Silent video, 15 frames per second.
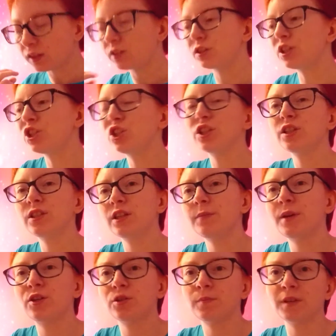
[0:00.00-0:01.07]
since she is a
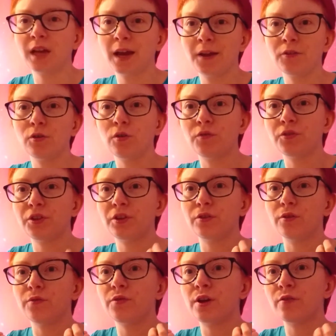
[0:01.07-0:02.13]
major mechanic obviously
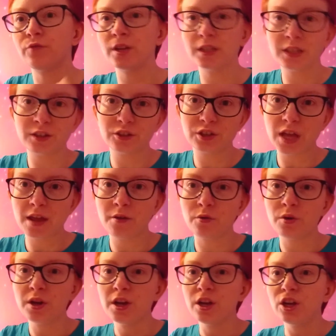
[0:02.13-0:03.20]
of that resonator
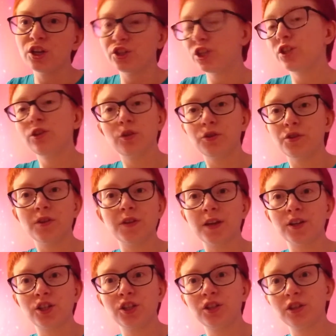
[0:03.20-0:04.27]
style, she's included in the
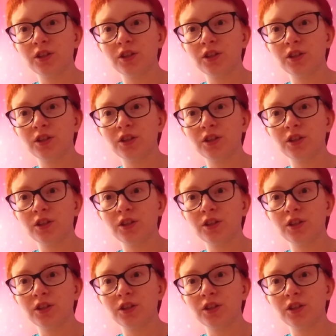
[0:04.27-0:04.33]
deck. She's the